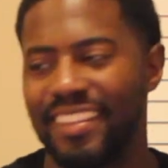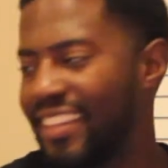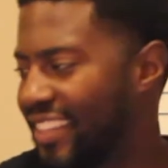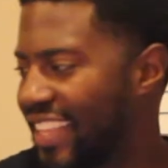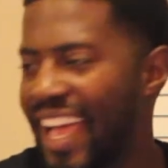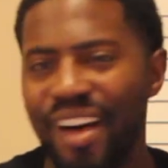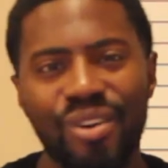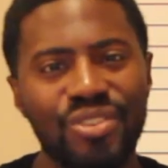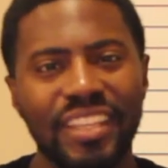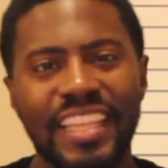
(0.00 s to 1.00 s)
Look at the
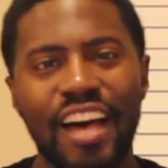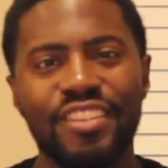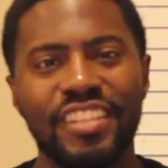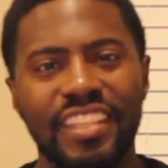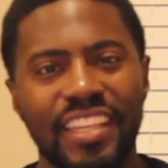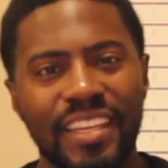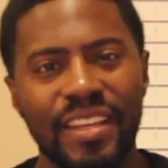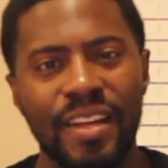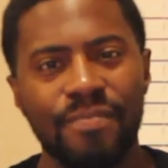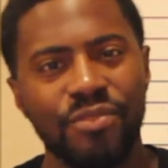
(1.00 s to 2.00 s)
house. You got the house clean.
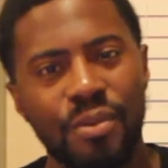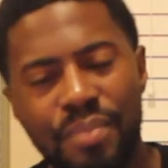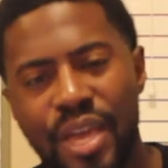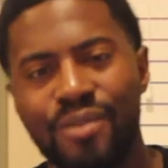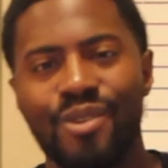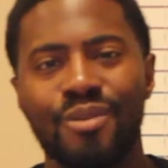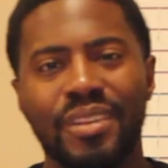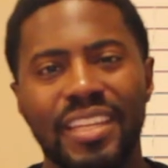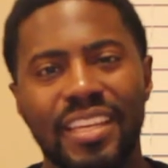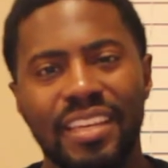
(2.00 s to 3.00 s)
Your bedroom
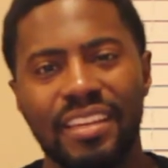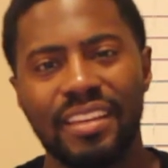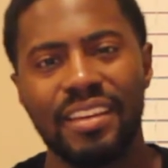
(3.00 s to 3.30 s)
clean.